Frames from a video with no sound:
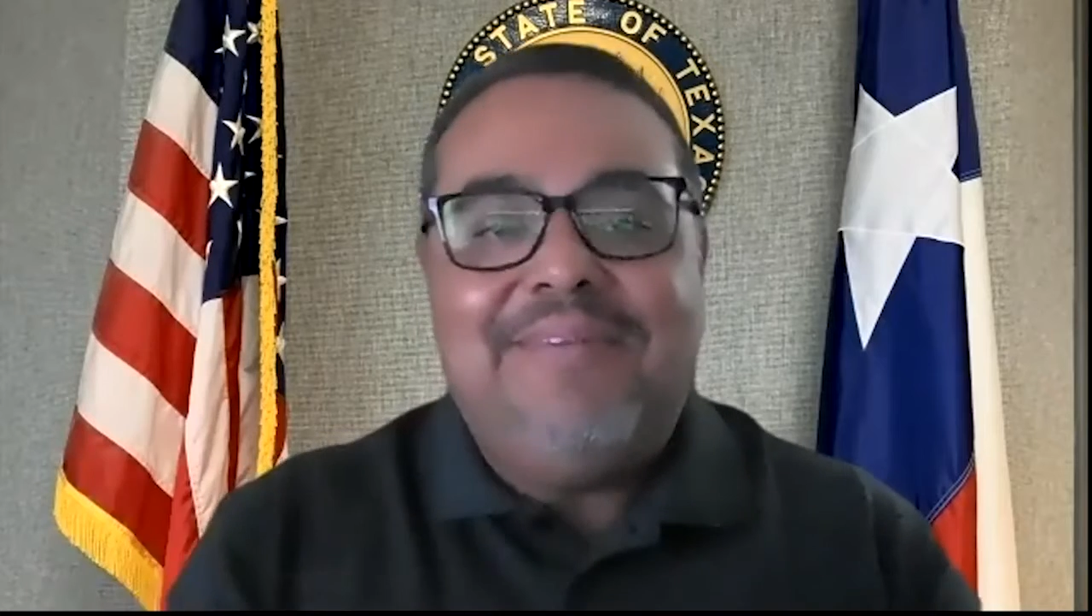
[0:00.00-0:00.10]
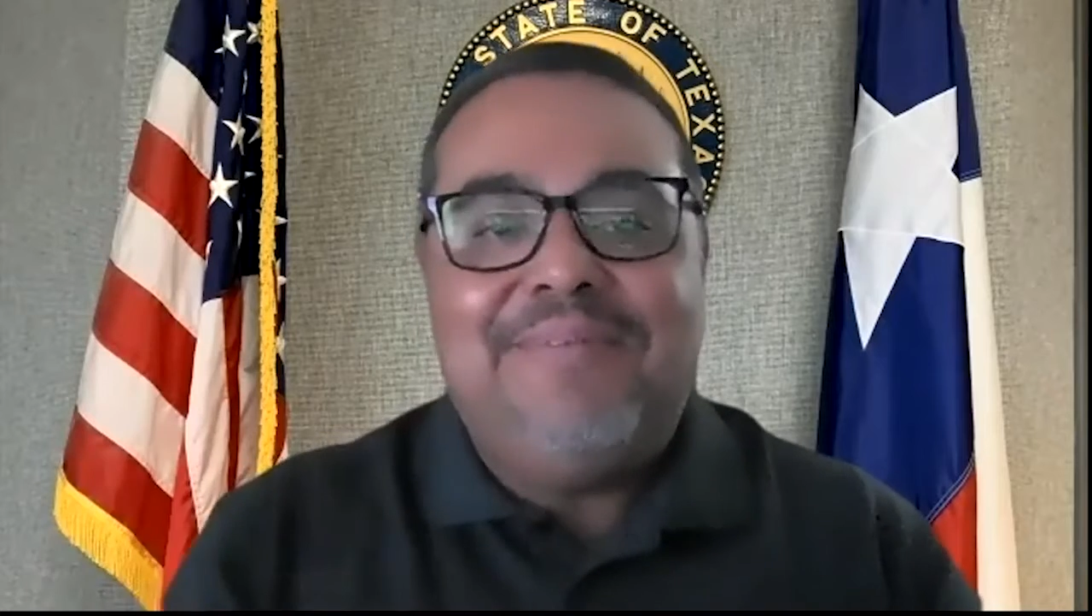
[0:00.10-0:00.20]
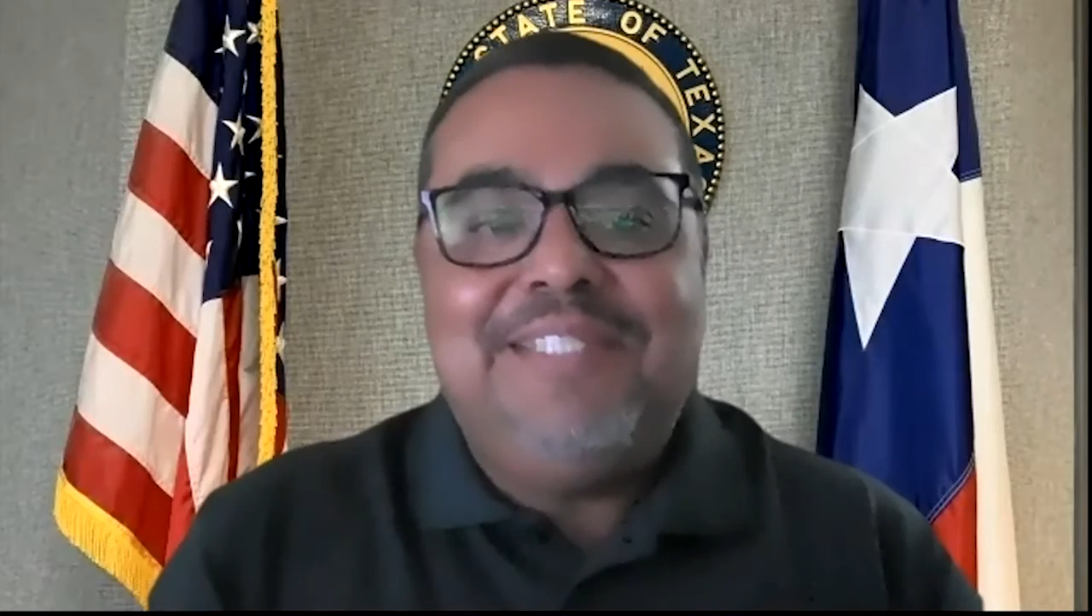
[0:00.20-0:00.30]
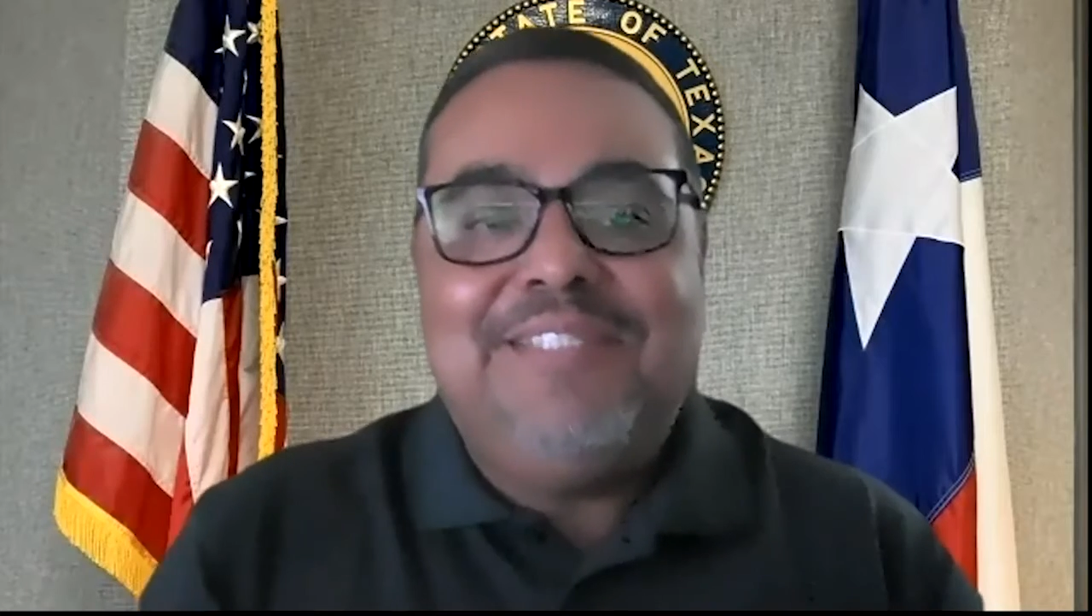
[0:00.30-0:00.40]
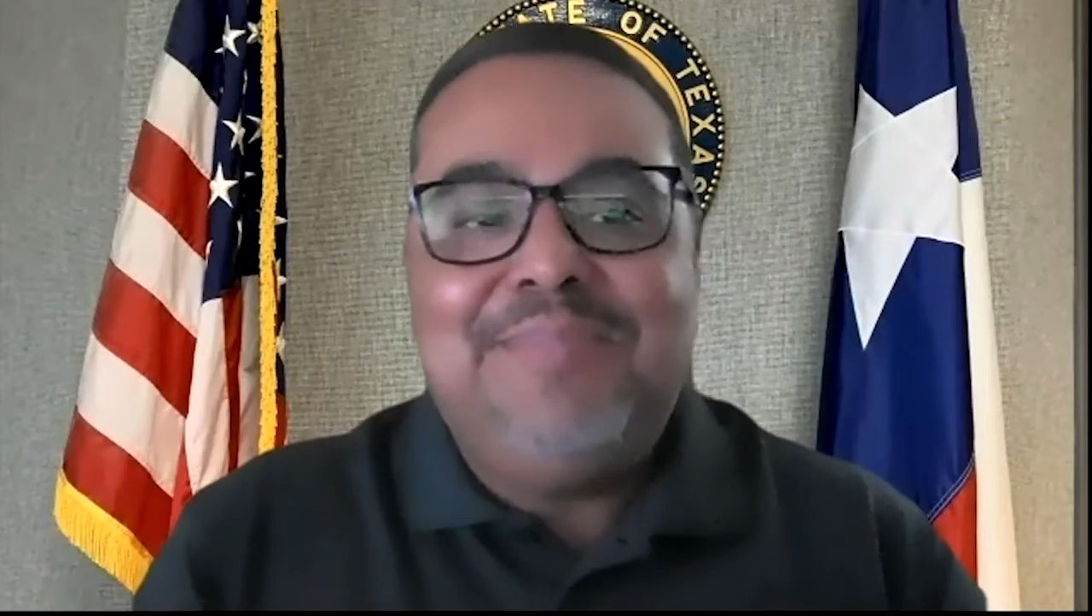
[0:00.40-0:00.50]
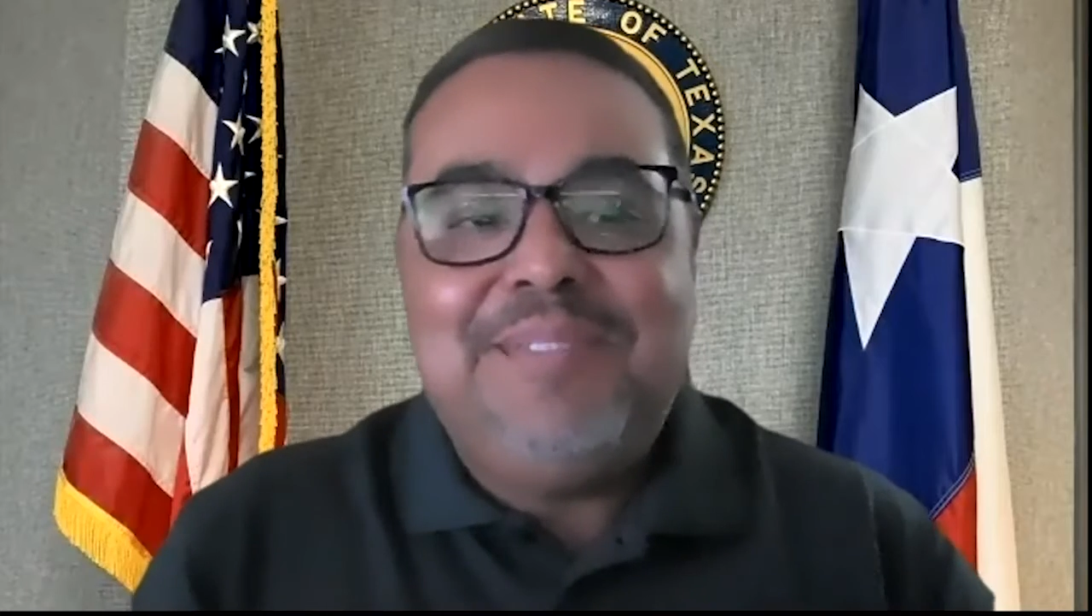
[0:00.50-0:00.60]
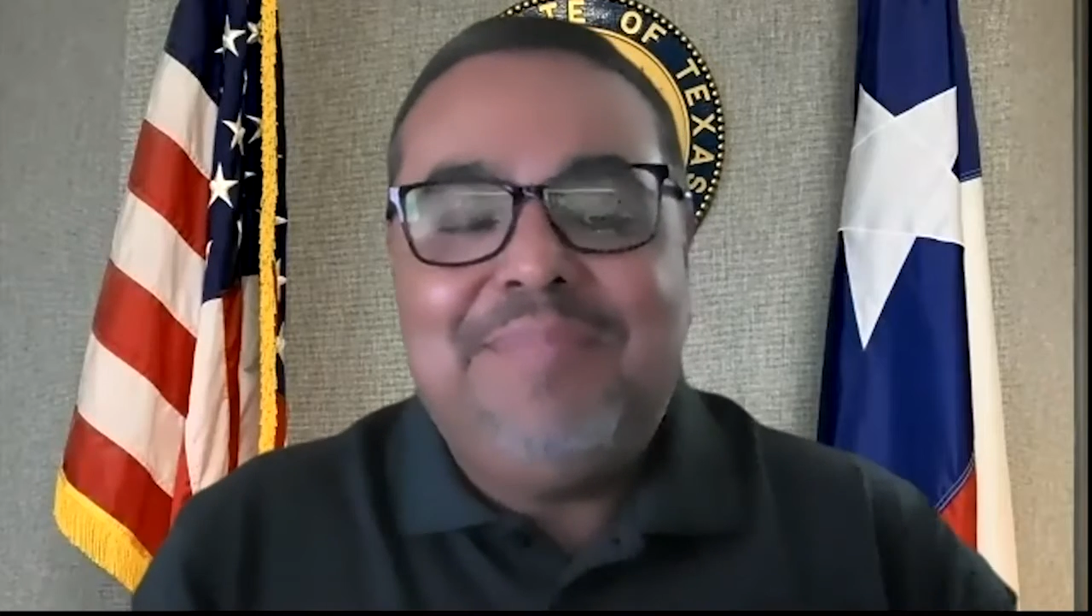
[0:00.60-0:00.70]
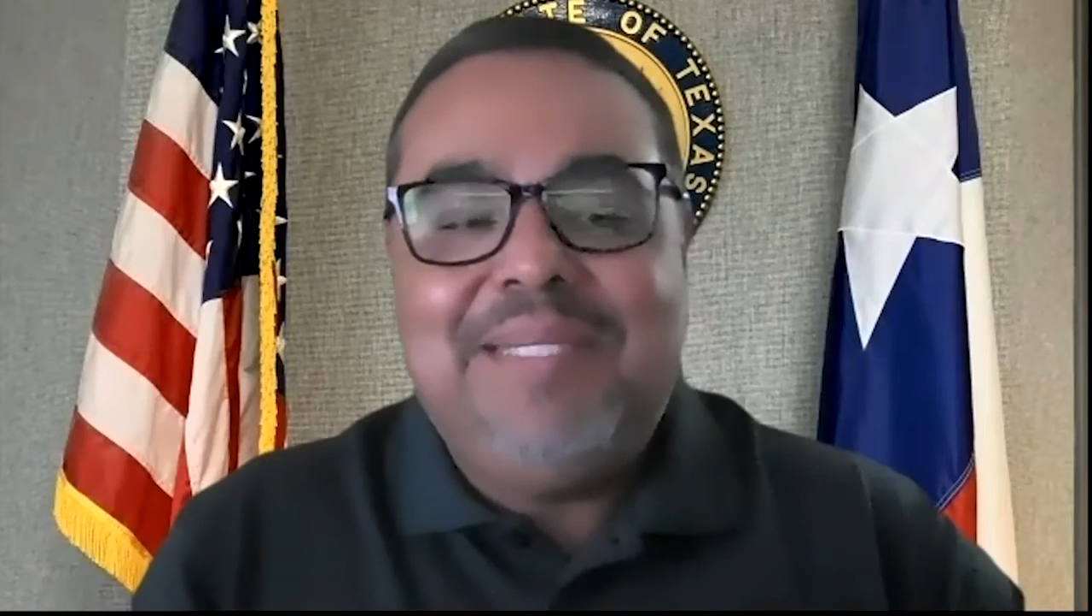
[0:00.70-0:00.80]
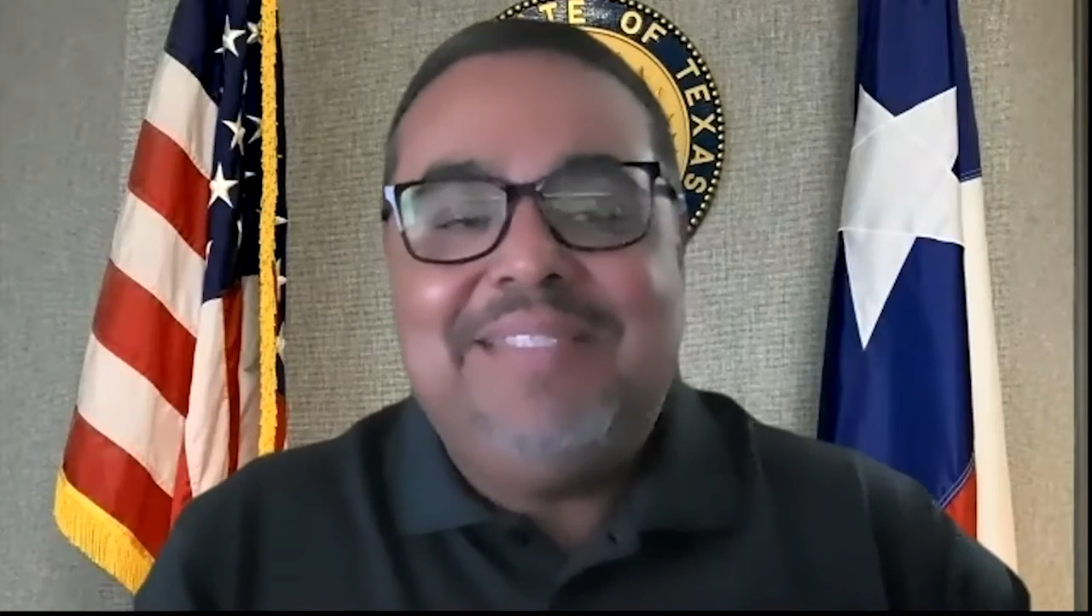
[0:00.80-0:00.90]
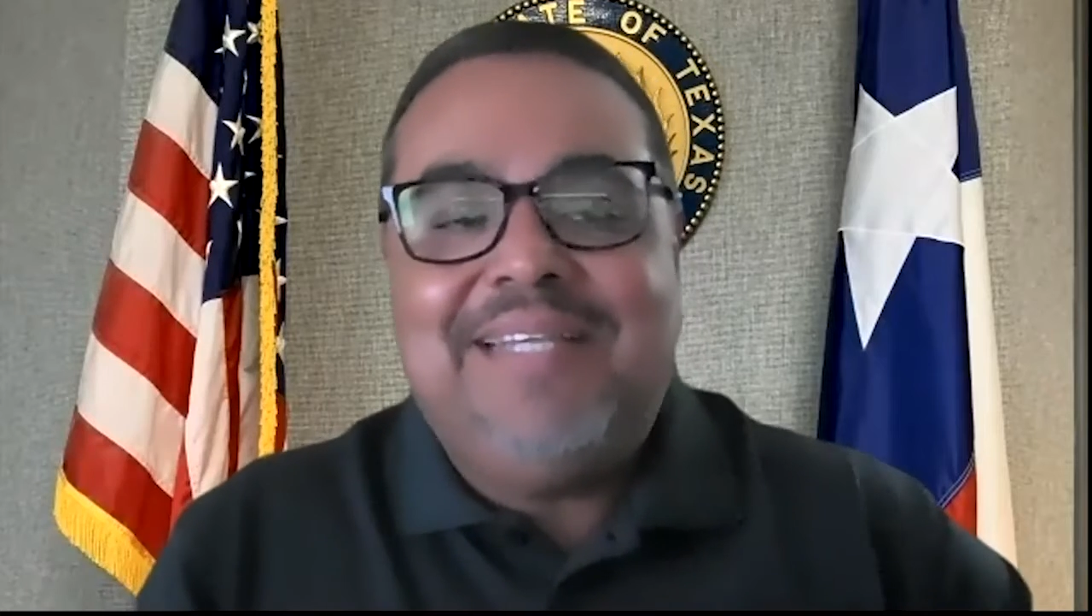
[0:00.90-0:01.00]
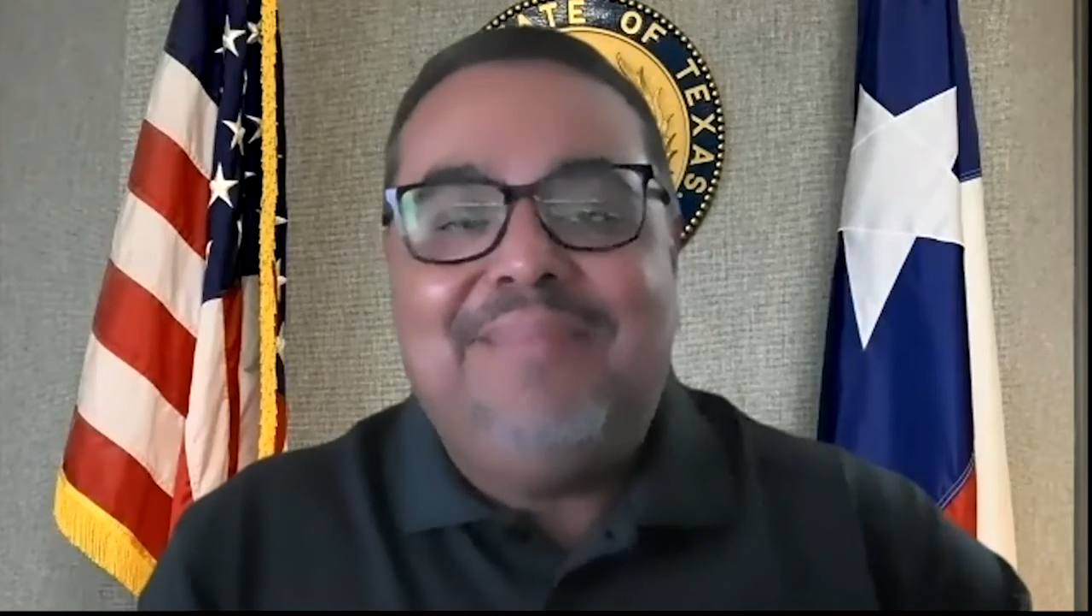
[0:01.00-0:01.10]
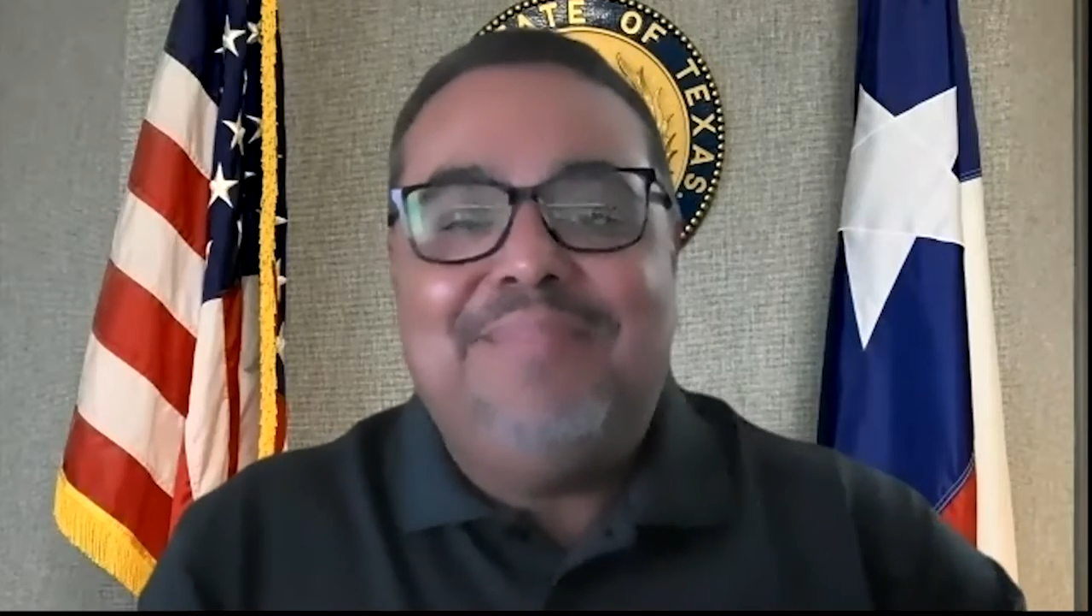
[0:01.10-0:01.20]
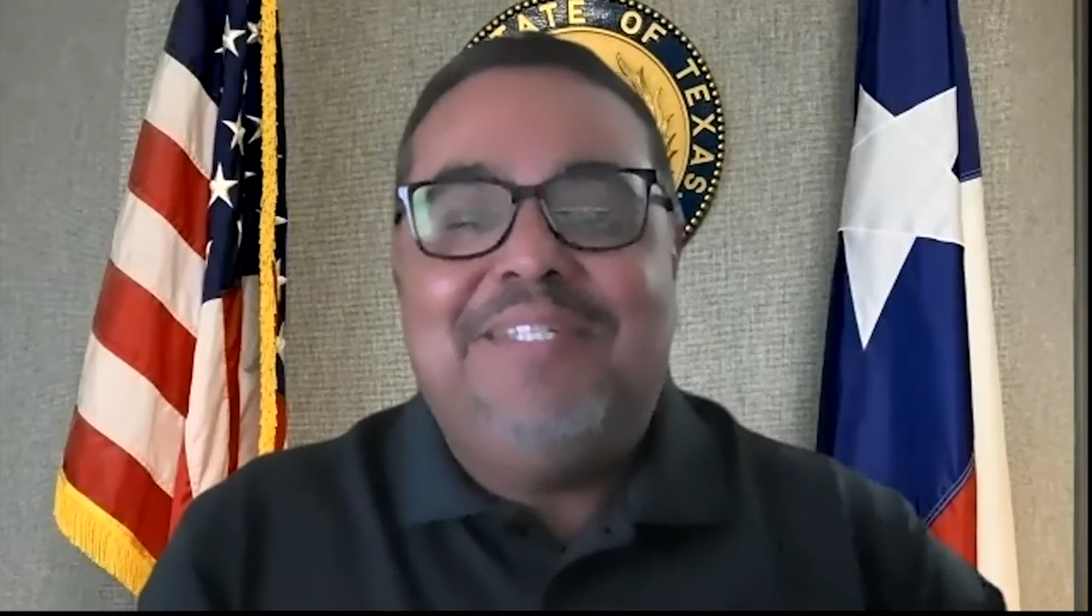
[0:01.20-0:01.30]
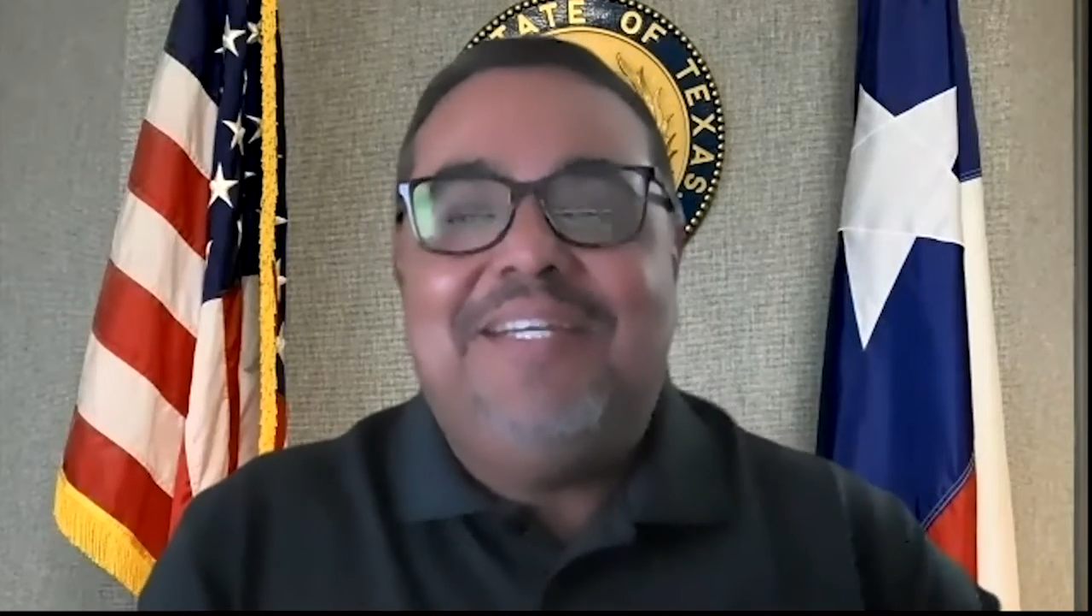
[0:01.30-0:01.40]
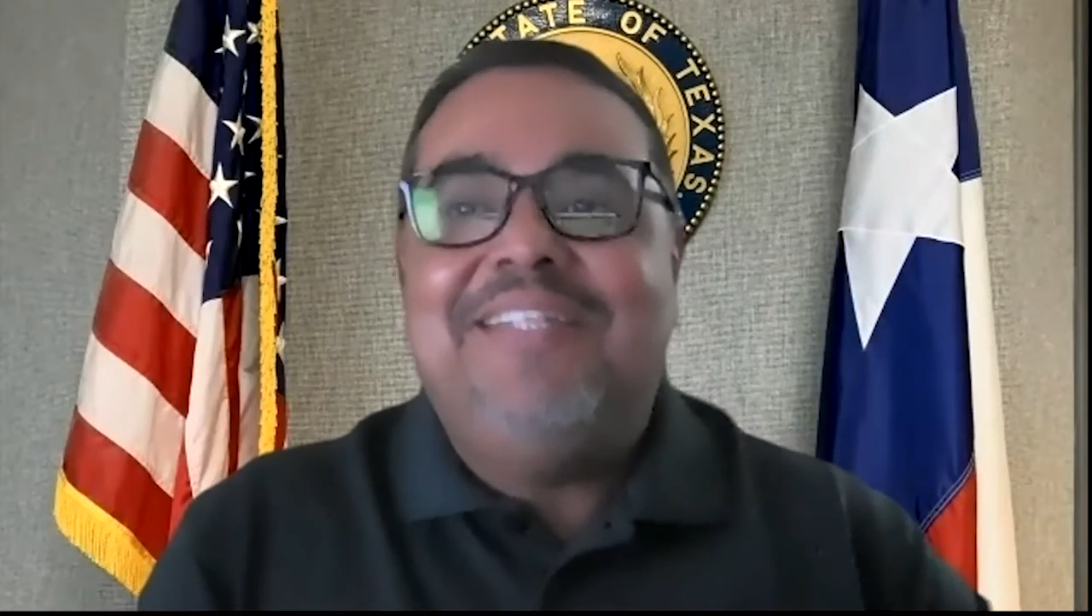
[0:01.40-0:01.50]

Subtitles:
and went to be a big time judge.